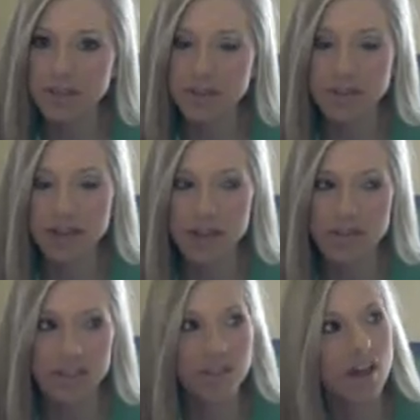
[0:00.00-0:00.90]
with
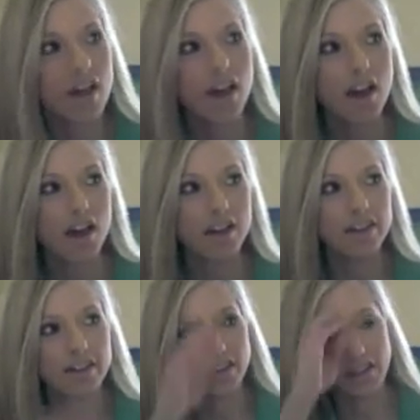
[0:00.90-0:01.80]
Kevin,
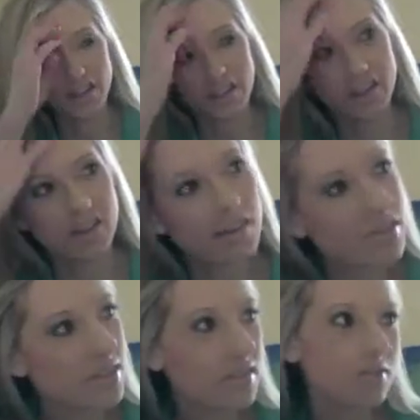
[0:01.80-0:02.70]
and it
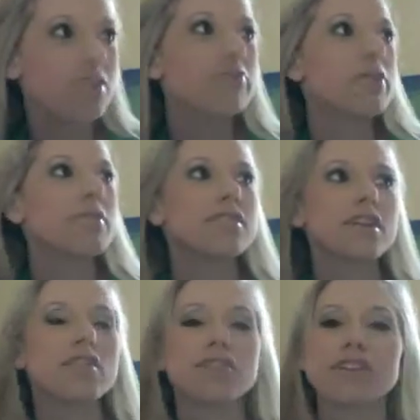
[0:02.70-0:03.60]
just sort of made me
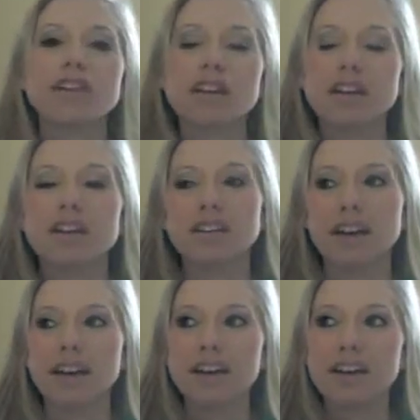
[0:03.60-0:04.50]
start thinking
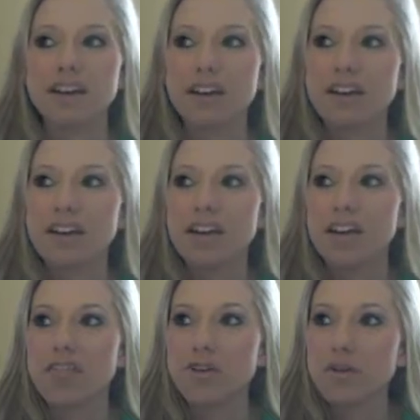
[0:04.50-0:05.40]
like,
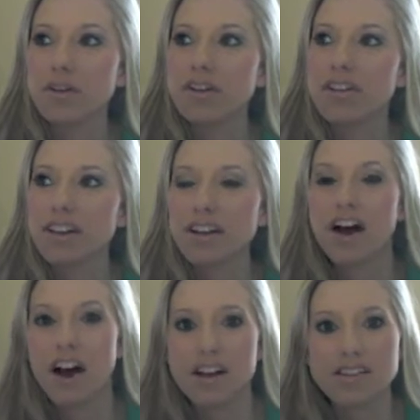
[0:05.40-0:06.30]
if you could get in a
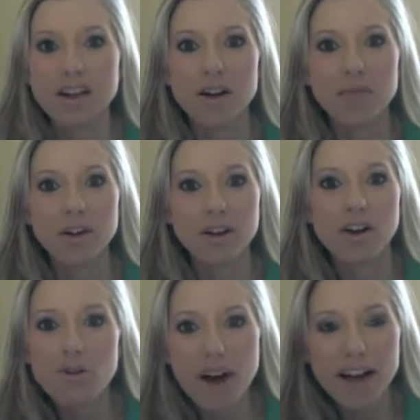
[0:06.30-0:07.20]
hot tub and
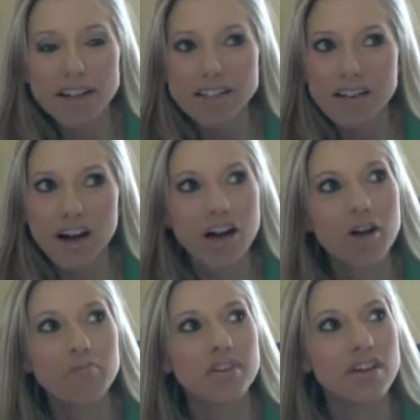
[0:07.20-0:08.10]
go back in
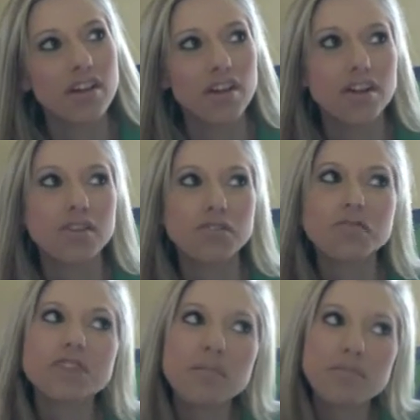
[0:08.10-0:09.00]
time and do
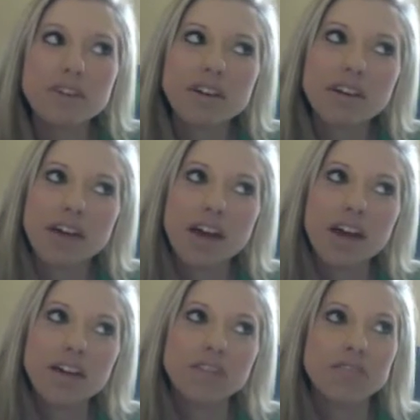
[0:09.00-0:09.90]
something
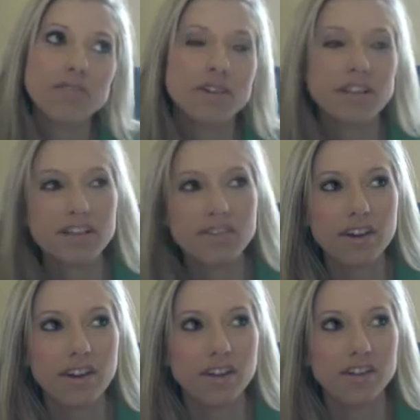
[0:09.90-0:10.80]
again, relive
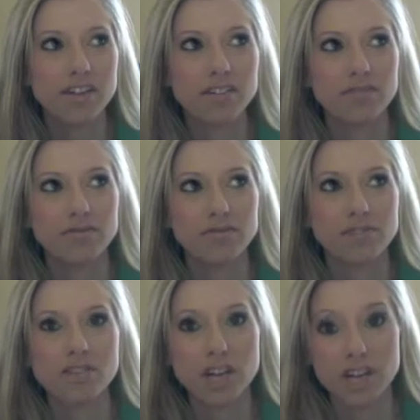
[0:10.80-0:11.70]
it,
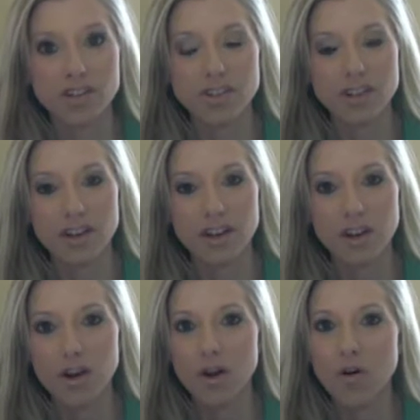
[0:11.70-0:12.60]
change it,
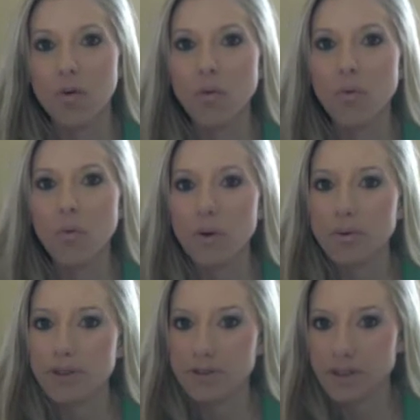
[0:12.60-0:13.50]
what
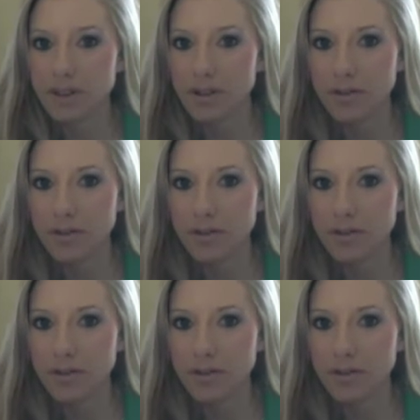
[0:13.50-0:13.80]
would you do?